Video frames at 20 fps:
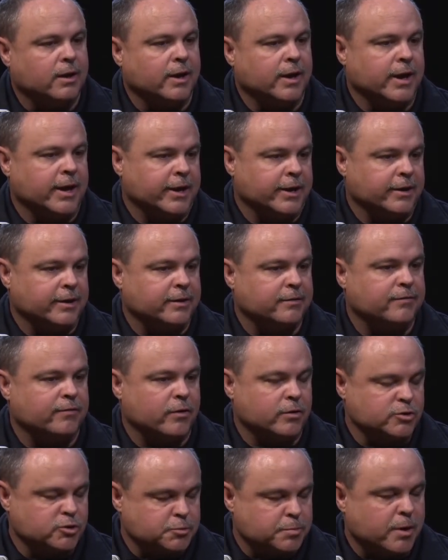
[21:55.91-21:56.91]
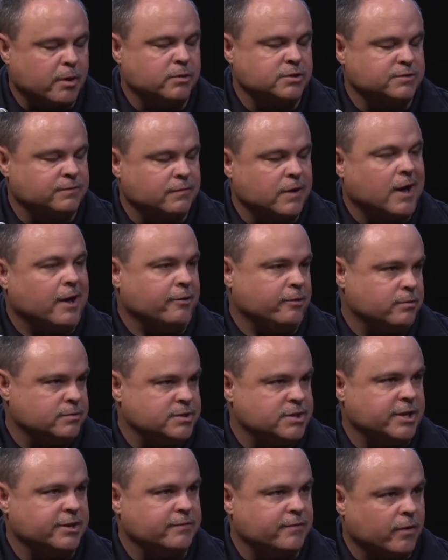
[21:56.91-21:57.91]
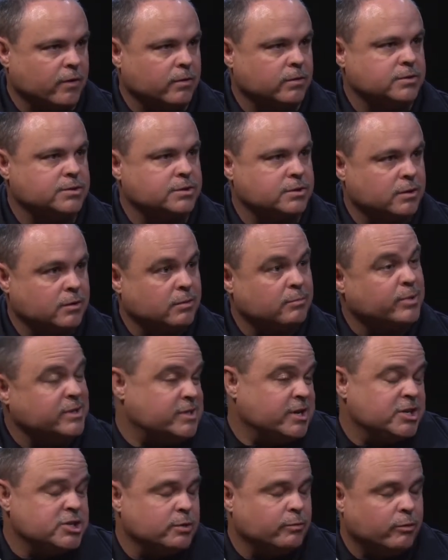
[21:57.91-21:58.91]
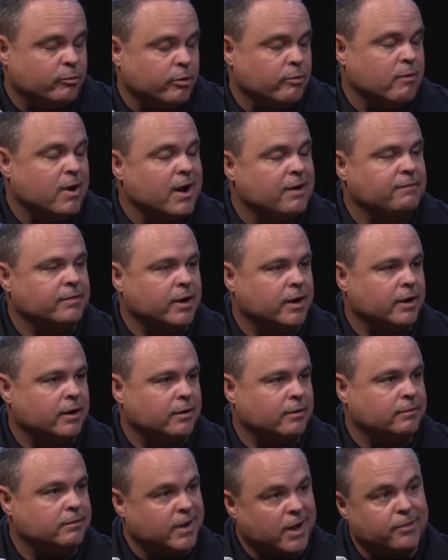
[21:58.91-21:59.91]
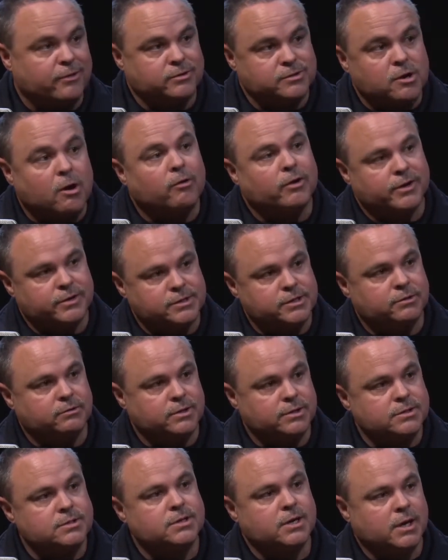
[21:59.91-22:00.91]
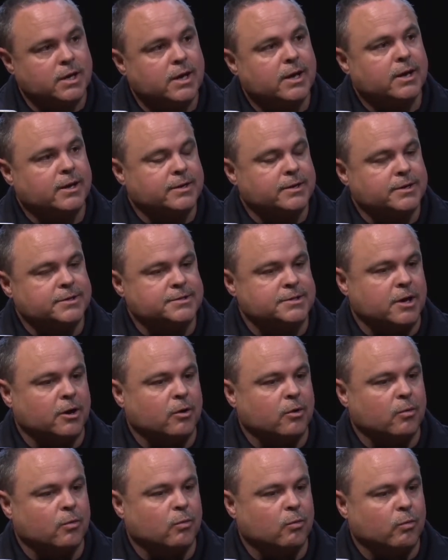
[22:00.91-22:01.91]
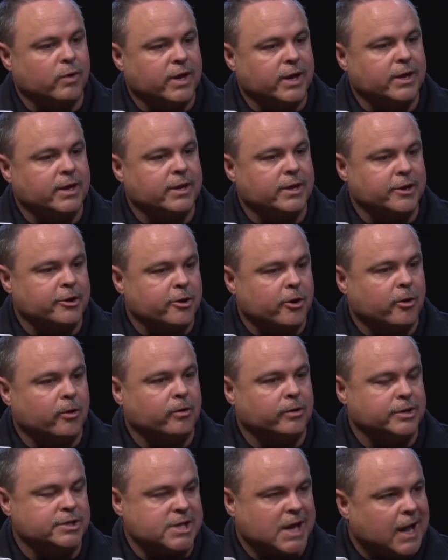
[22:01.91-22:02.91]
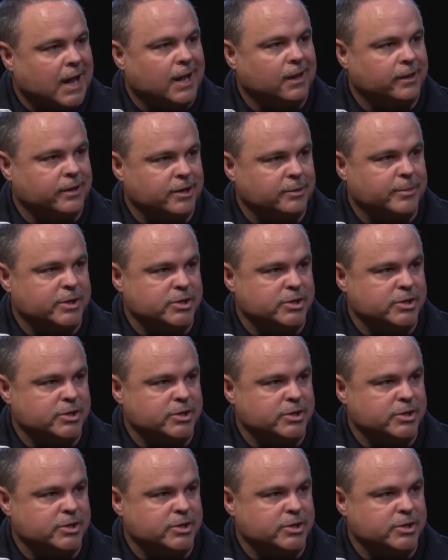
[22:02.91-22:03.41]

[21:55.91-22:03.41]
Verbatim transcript: and if first responders have gotten on scene first potentially when we arrive there now they're talking to us so we encourage highly to be